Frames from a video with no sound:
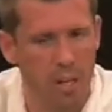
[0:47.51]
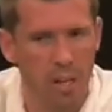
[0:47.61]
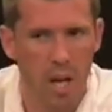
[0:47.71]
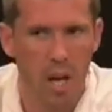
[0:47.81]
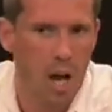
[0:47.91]
And
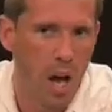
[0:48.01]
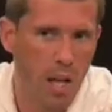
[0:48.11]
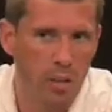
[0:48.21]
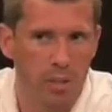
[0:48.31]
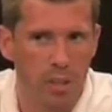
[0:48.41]
I
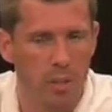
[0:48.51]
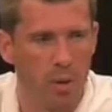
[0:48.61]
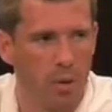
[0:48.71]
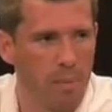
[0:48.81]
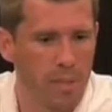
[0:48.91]
learned at low
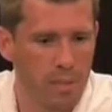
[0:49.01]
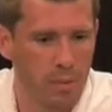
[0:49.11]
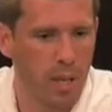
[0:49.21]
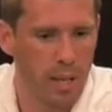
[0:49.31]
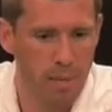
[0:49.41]
limits, and
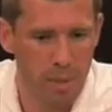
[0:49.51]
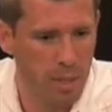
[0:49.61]
when I come in,